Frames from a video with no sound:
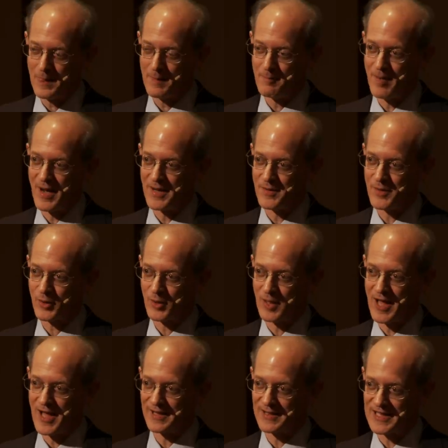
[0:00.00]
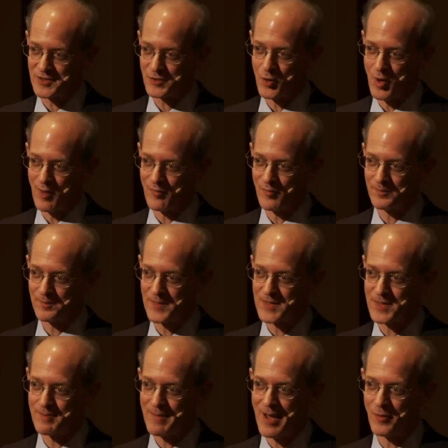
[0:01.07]
by Nikolai Leskov.
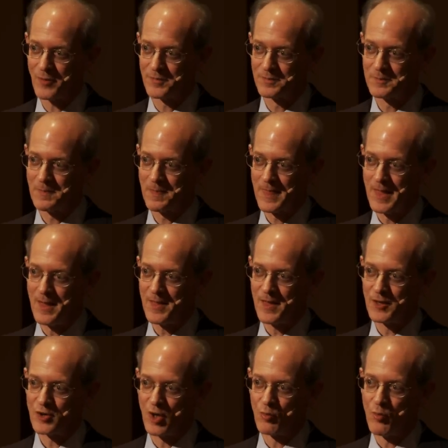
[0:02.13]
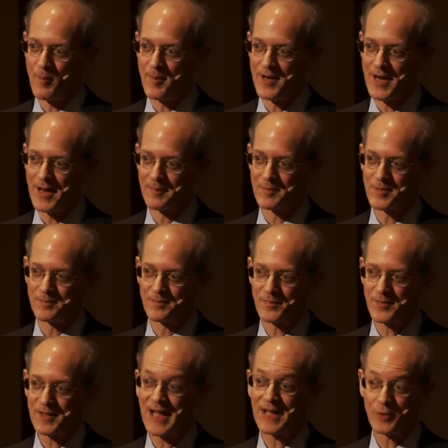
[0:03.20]
It's about a young woman named
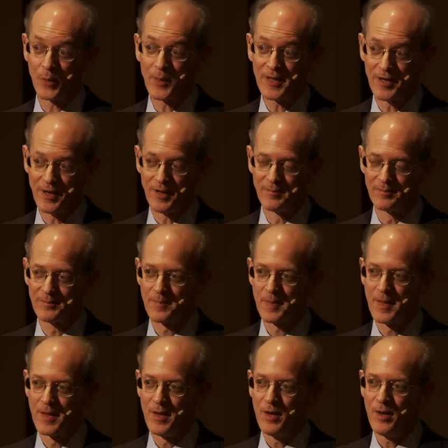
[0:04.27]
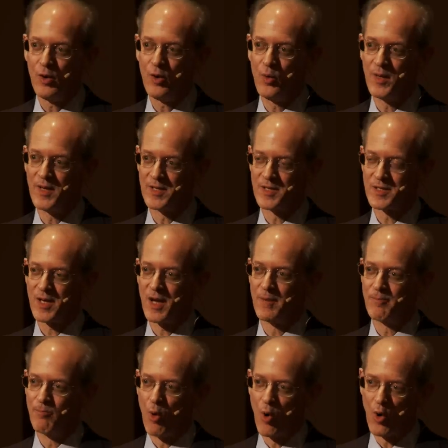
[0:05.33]
Katerina, who is a
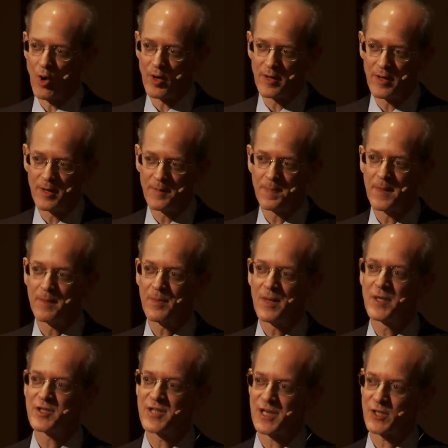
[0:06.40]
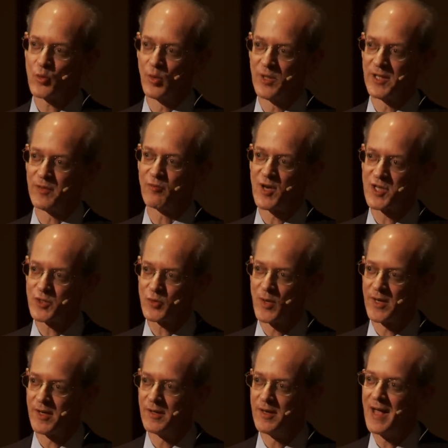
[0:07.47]
bored, sexually
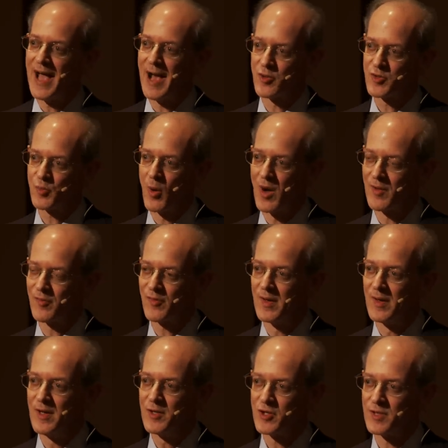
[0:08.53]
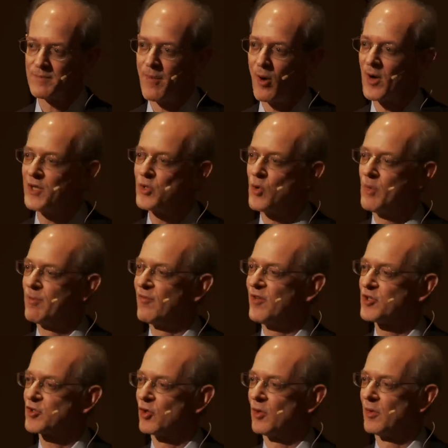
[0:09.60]
frustrated housewife. She's married to a
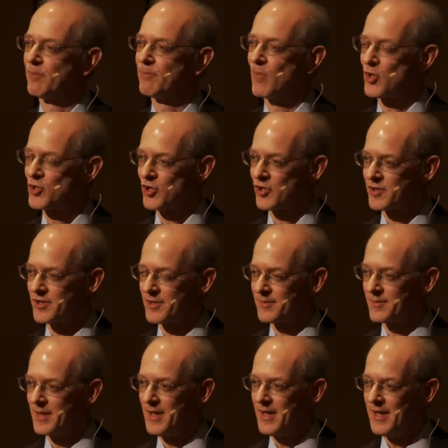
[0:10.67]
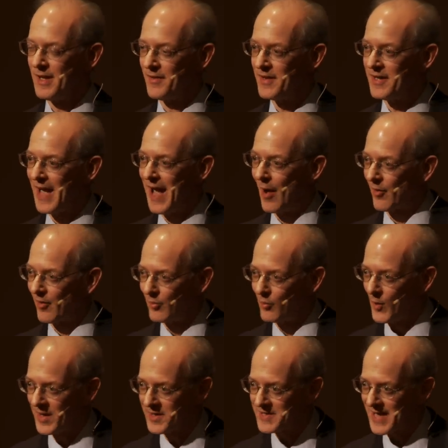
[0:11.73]
provincial merchant in the out of the
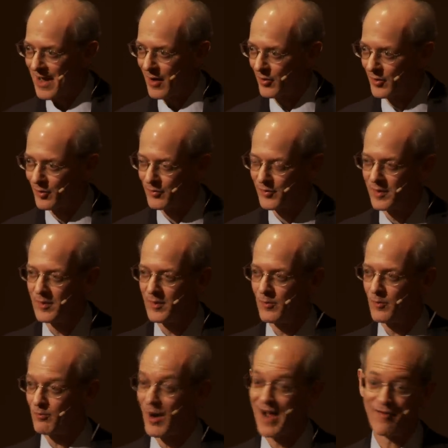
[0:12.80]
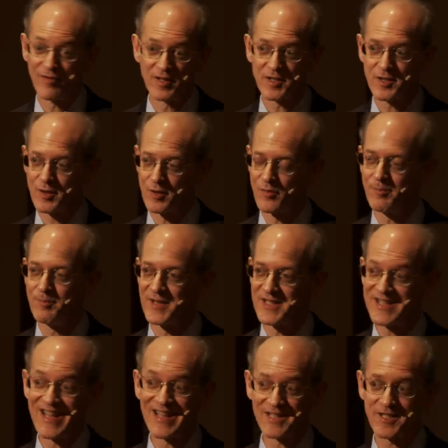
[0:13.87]
way town of province of
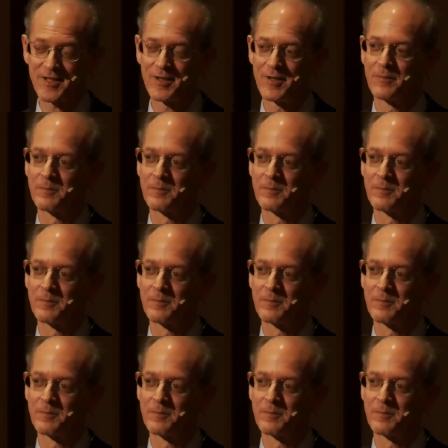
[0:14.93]
Mtsensk.